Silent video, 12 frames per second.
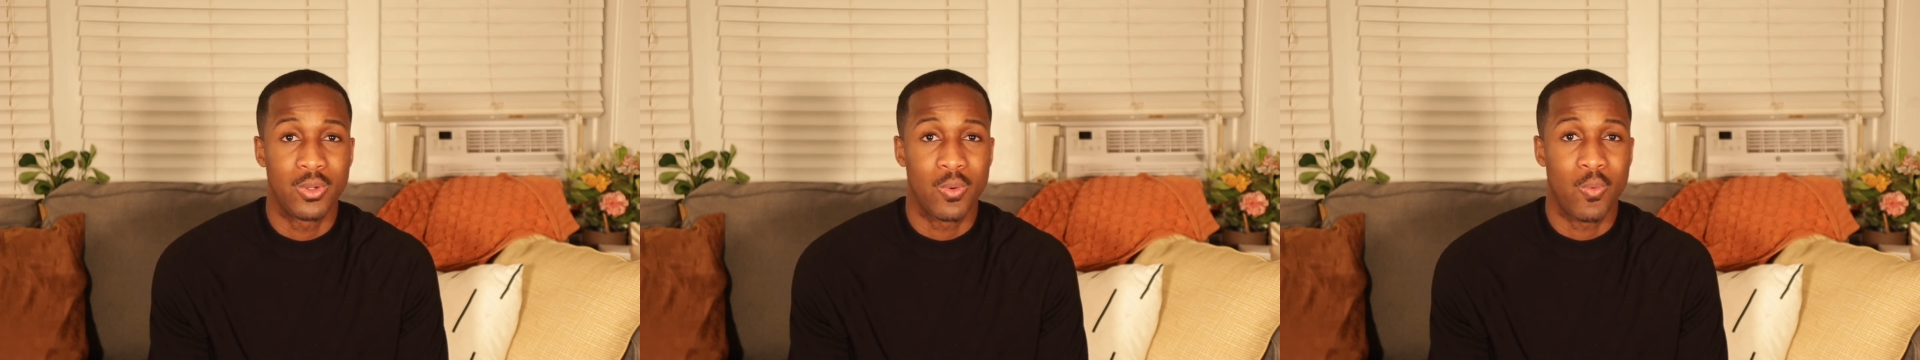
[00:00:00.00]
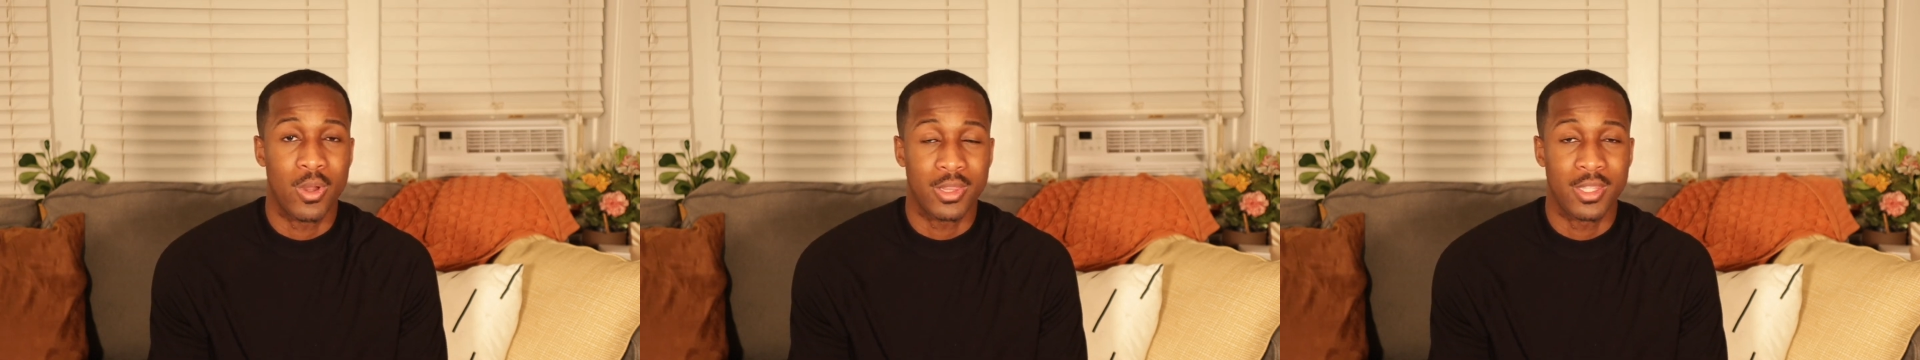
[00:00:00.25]

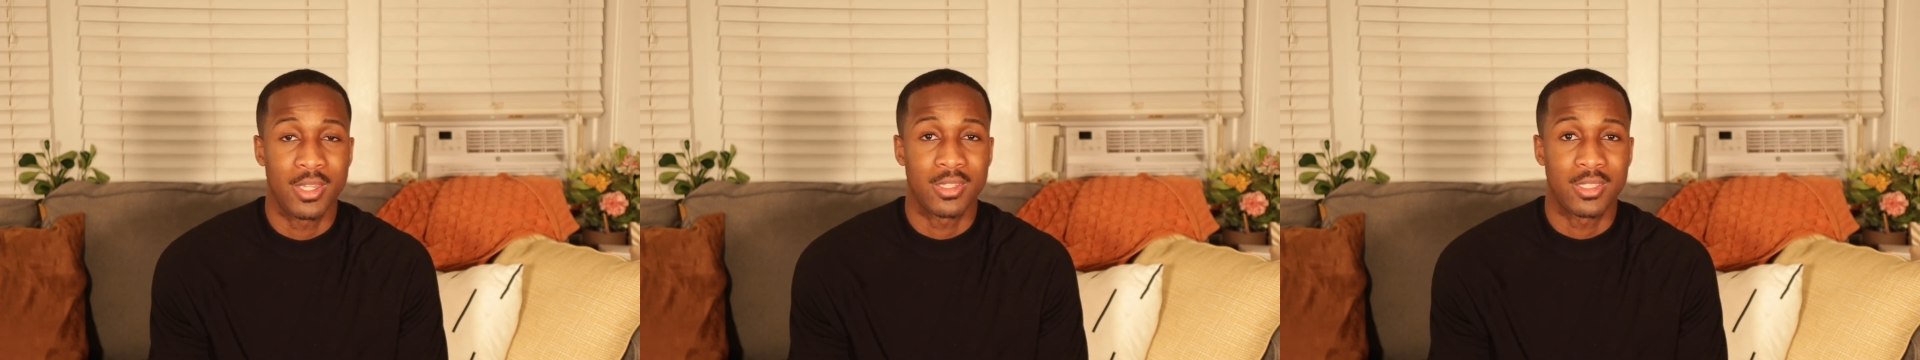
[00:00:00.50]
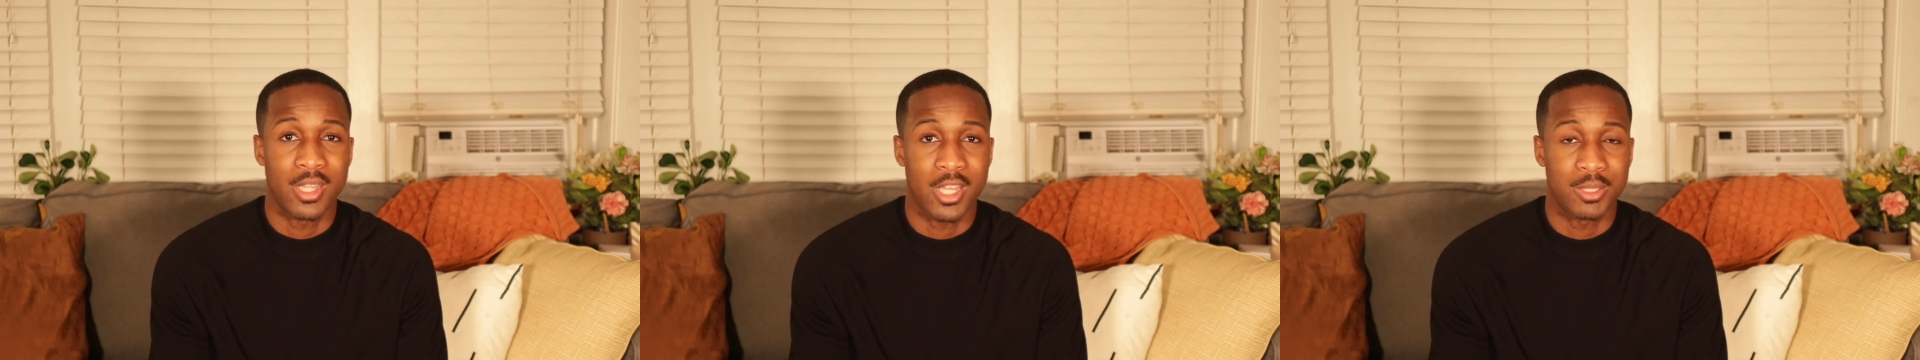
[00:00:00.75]
what the
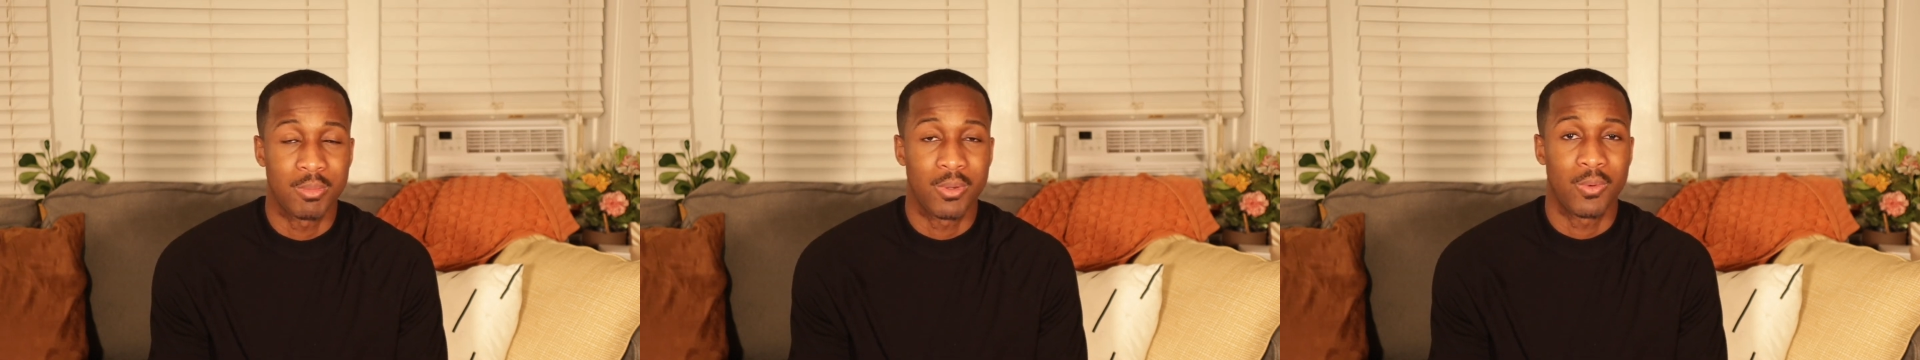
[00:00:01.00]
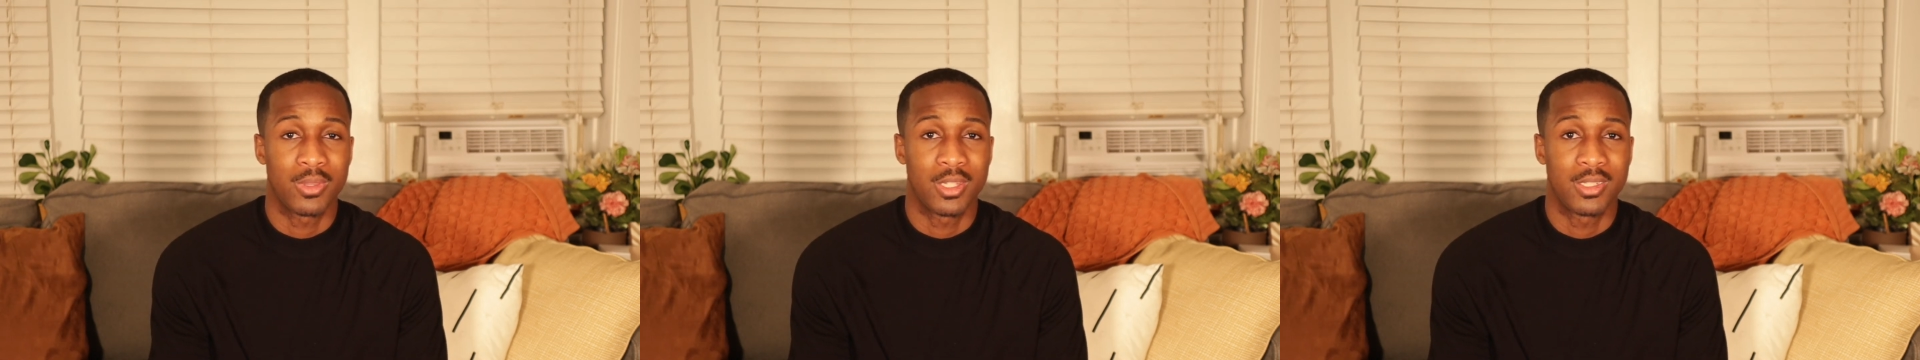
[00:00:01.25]
assessment,
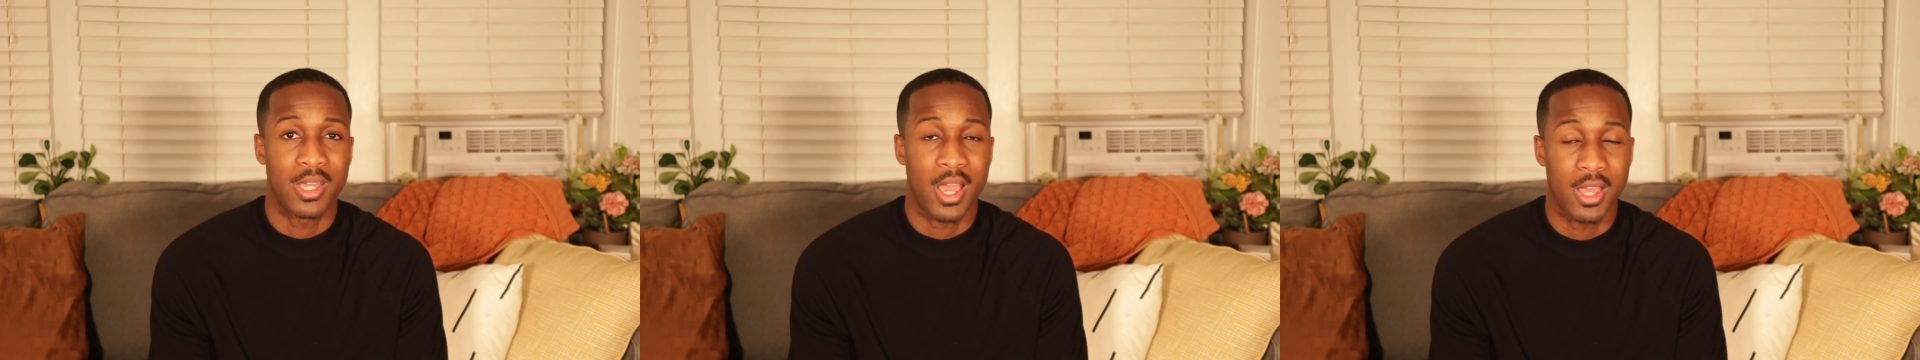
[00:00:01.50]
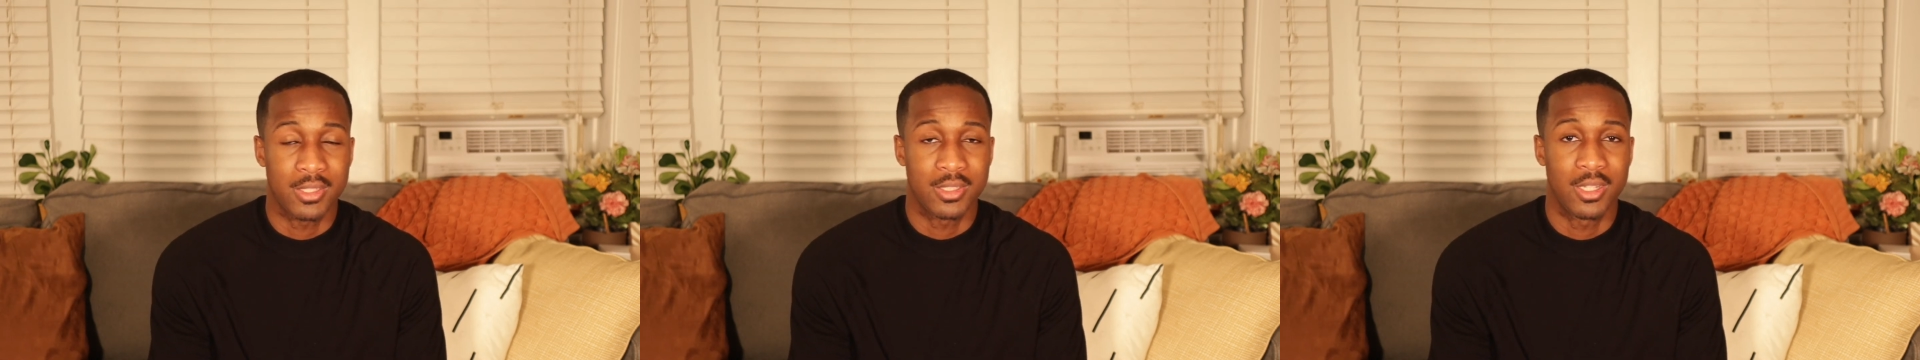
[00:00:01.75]
what the
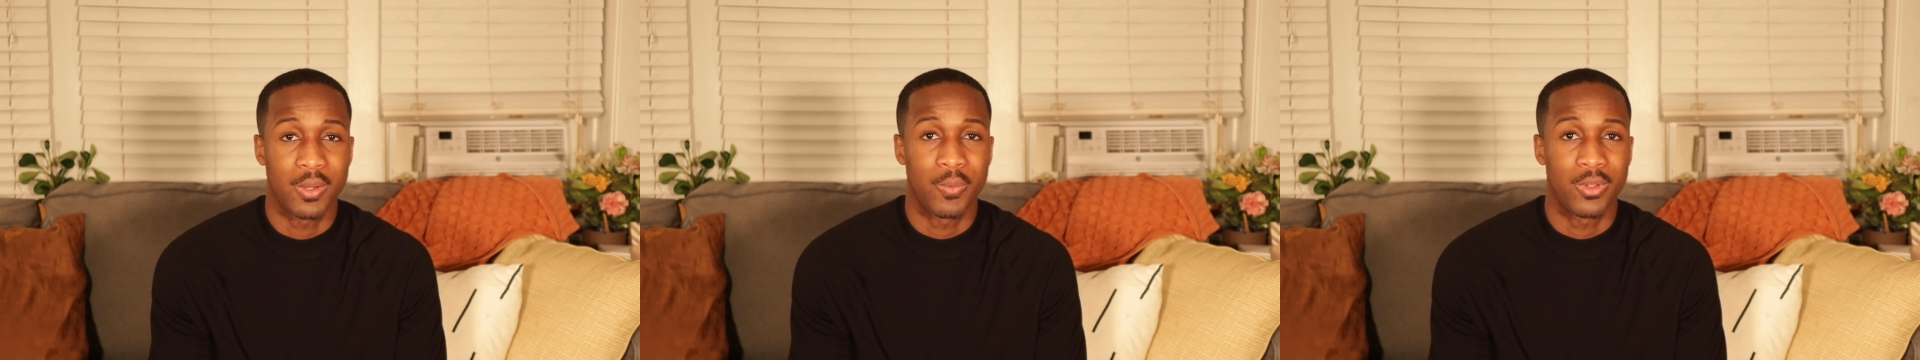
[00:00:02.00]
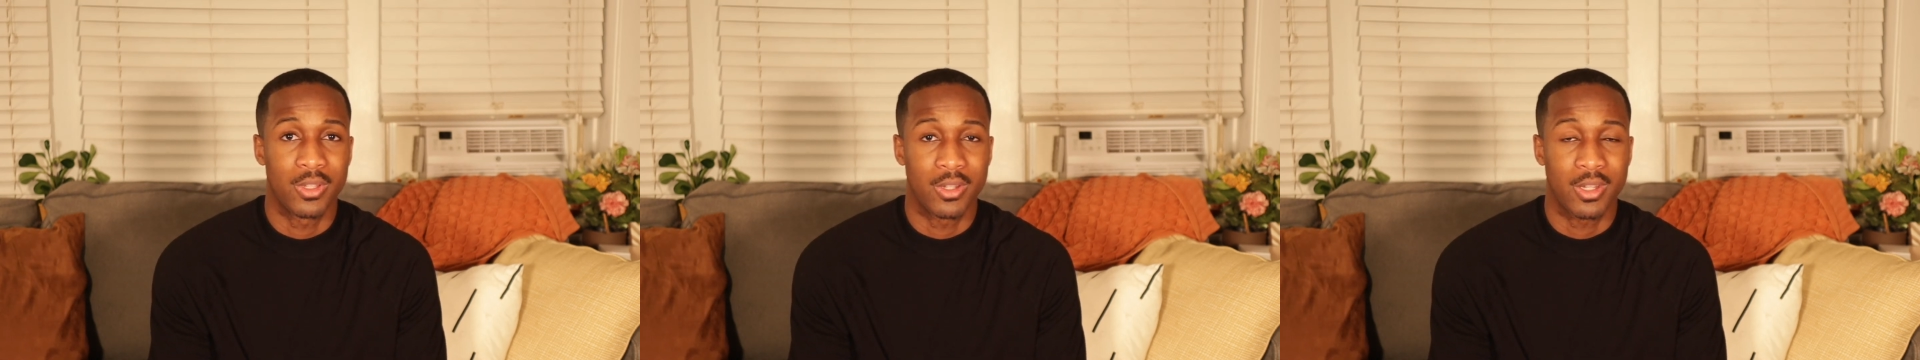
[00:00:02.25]
testing
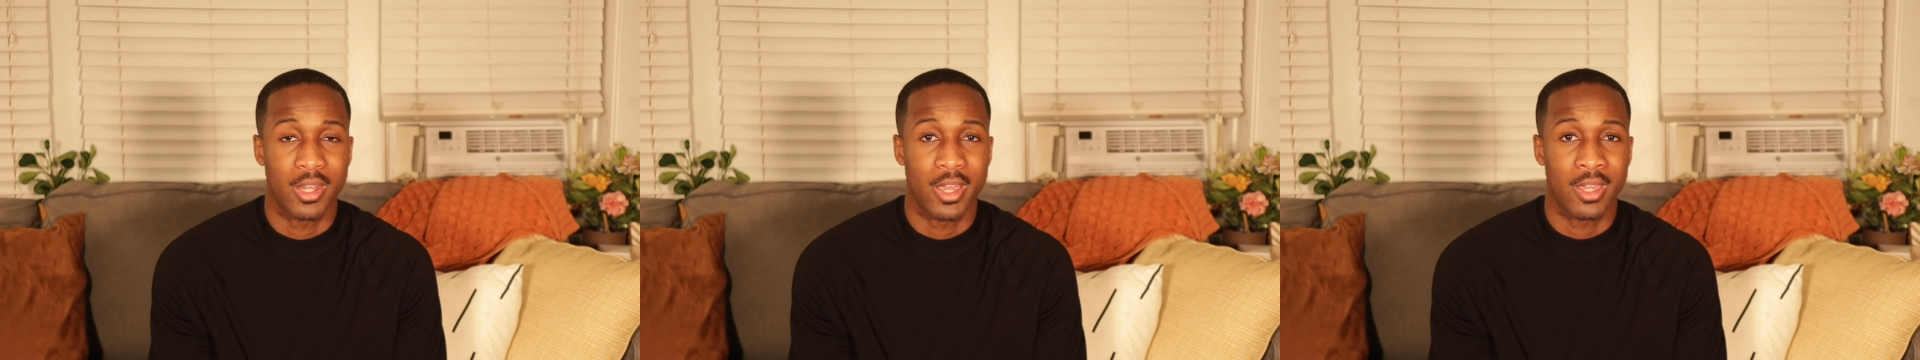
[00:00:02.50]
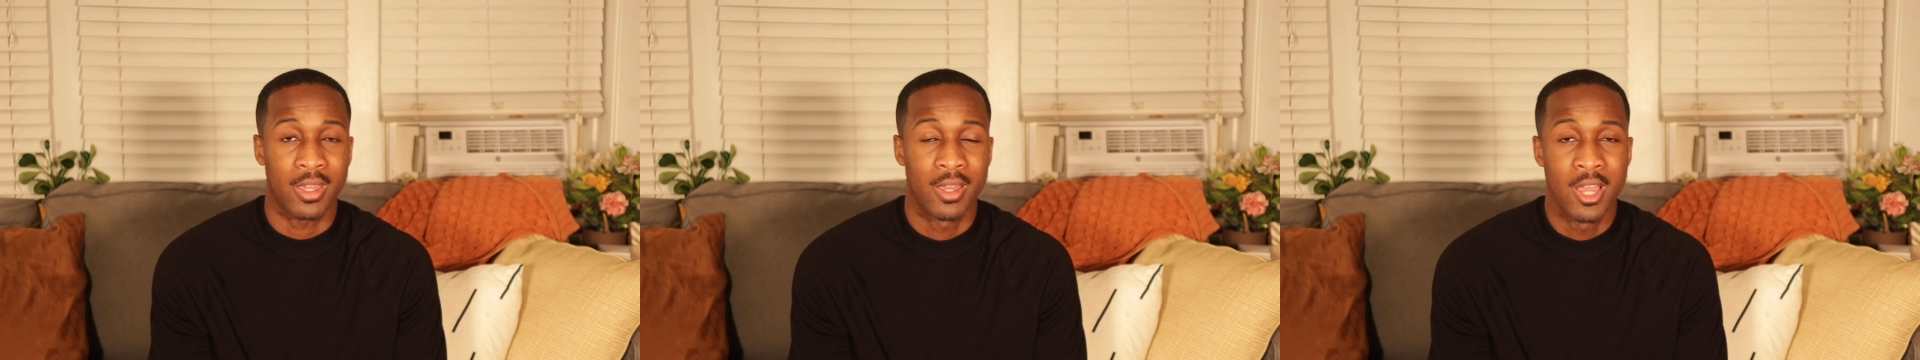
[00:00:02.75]
will look like.